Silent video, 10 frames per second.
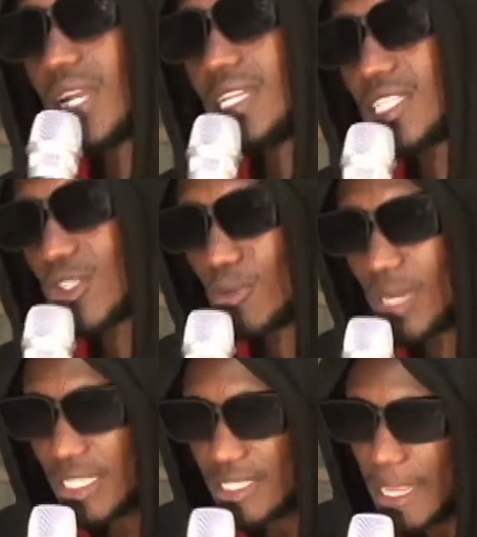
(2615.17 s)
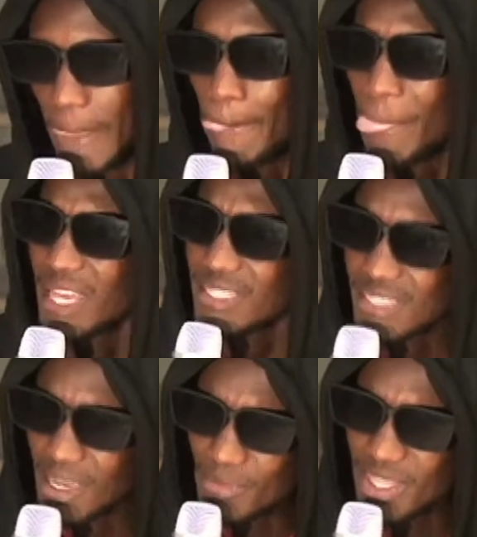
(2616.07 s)
Chikumanisa,
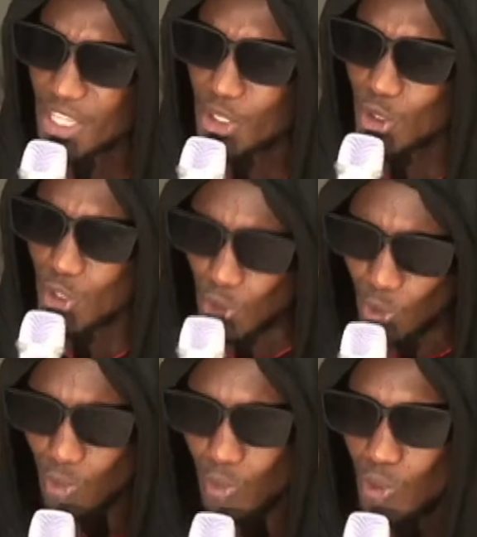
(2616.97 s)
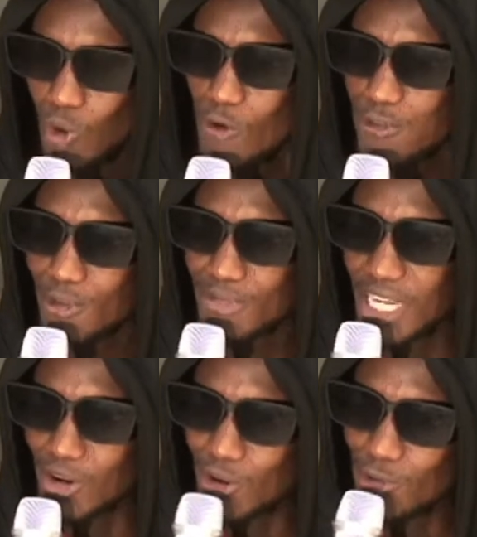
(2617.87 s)
something you do from
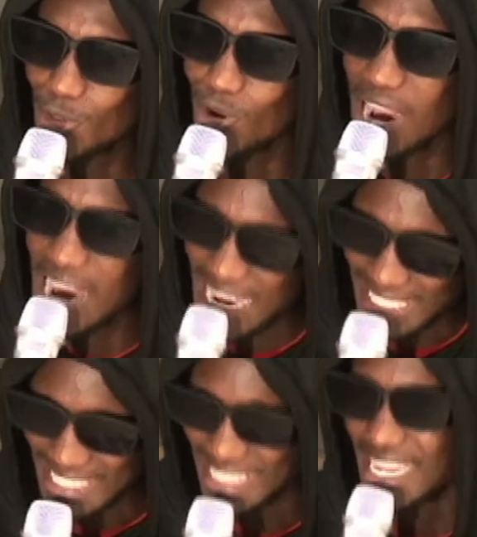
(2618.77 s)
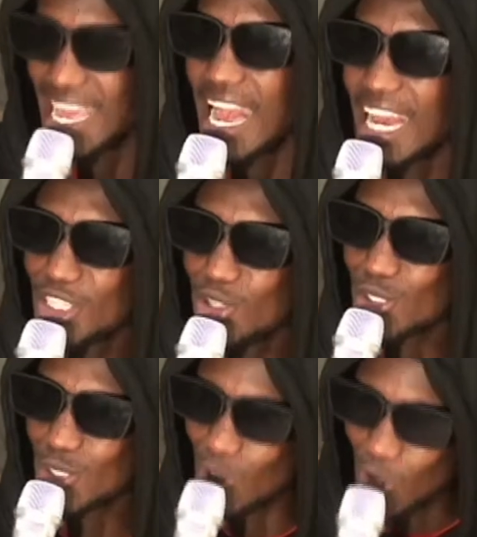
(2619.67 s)
down of your heart and your
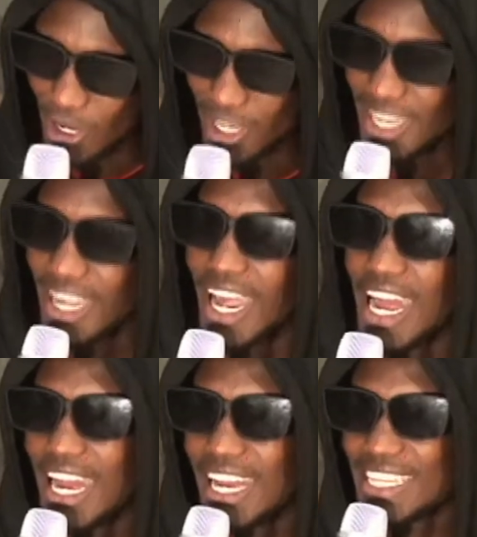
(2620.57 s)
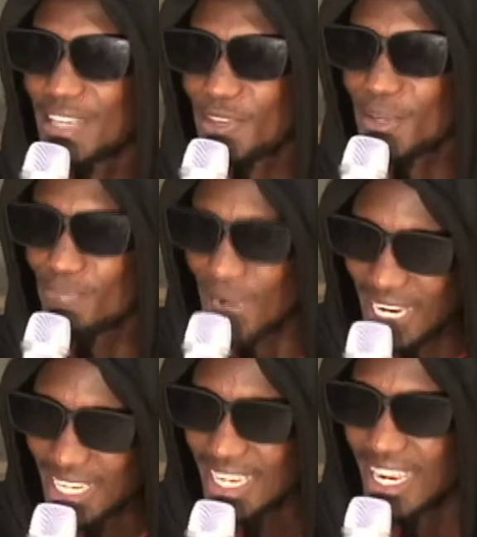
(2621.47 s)
soul, giving
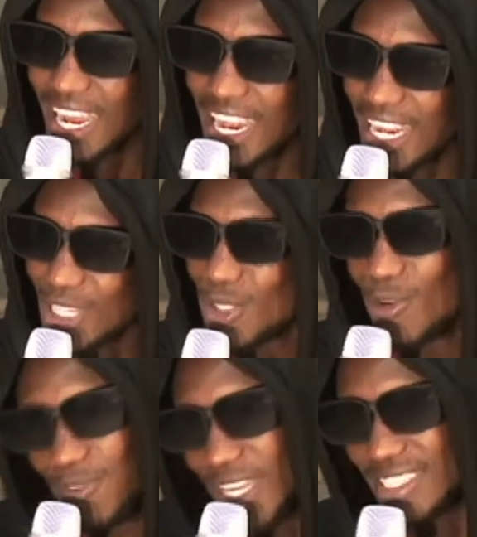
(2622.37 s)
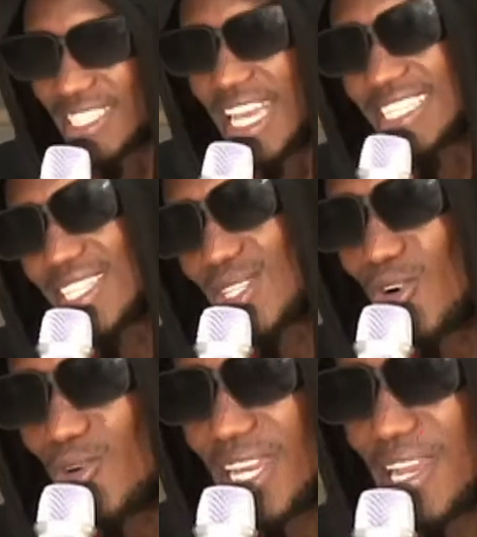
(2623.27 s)
back to your fans. Ajerezo
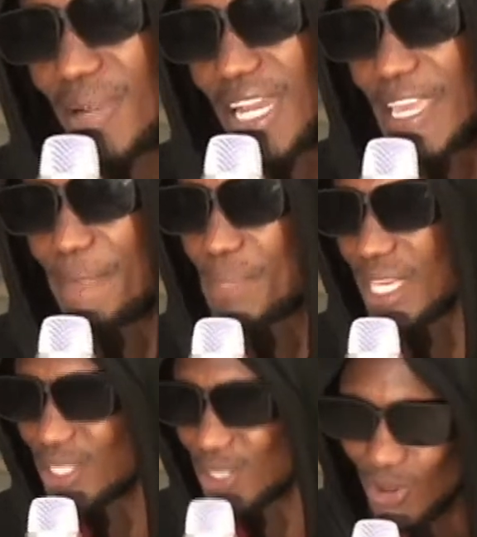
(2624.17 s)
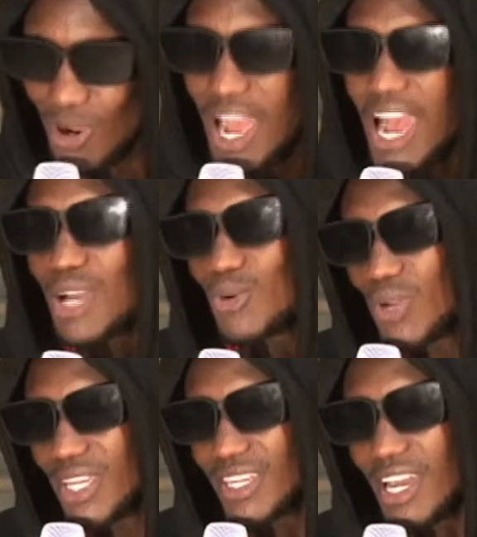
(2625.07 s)
kubana abaha ipiejo,
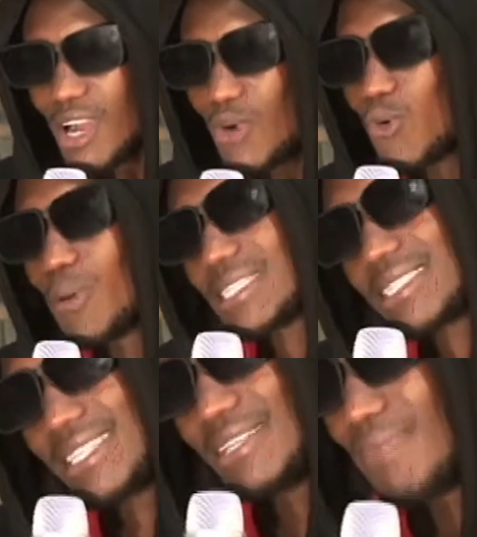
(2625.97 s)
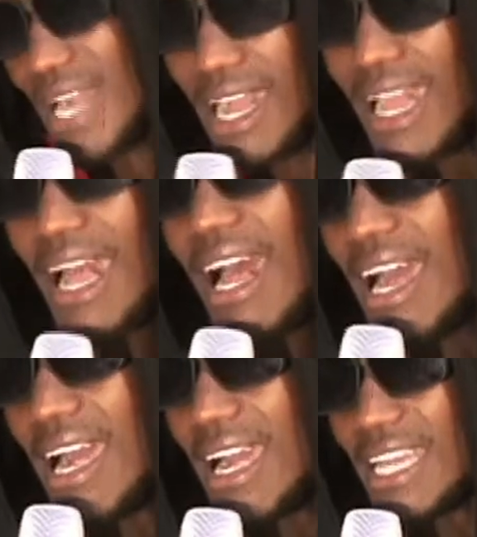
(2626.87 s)
arukuenda kubasima,
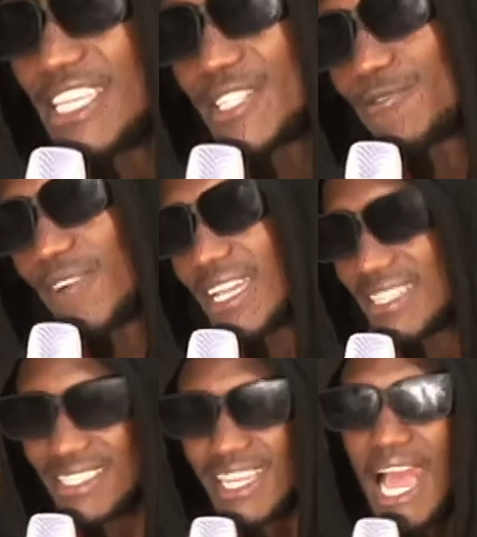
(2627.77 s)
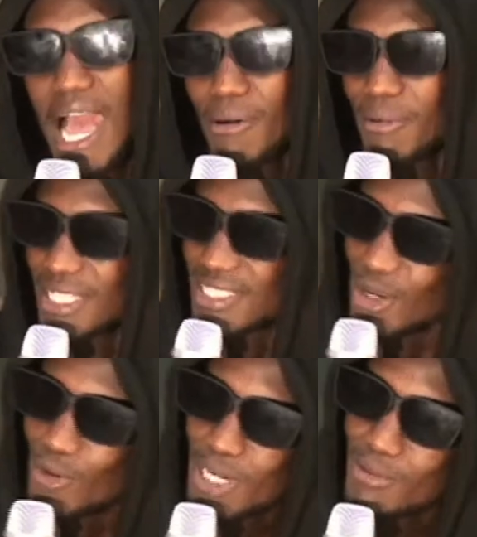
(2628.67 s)
his fans ababasize
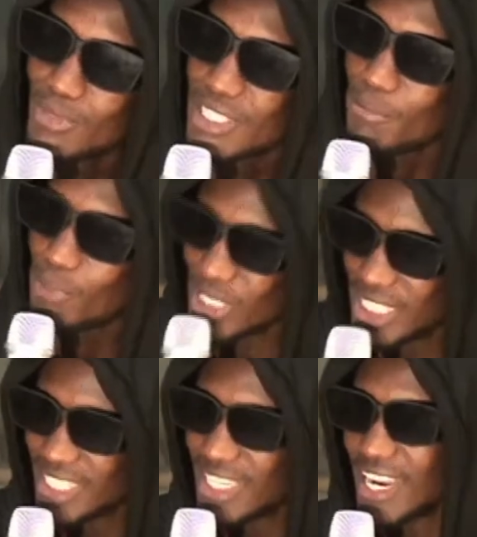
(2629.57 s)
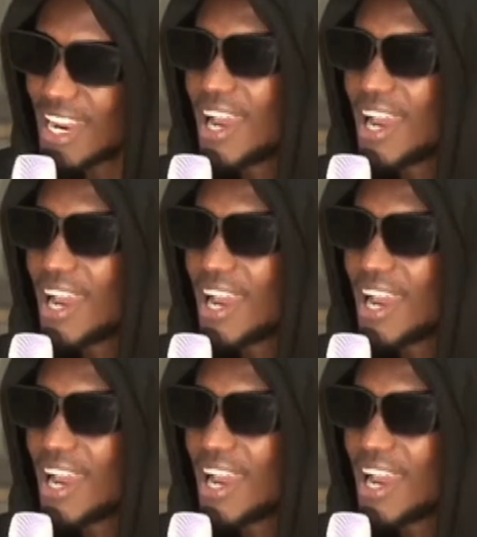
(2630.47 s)
kubana musupportinga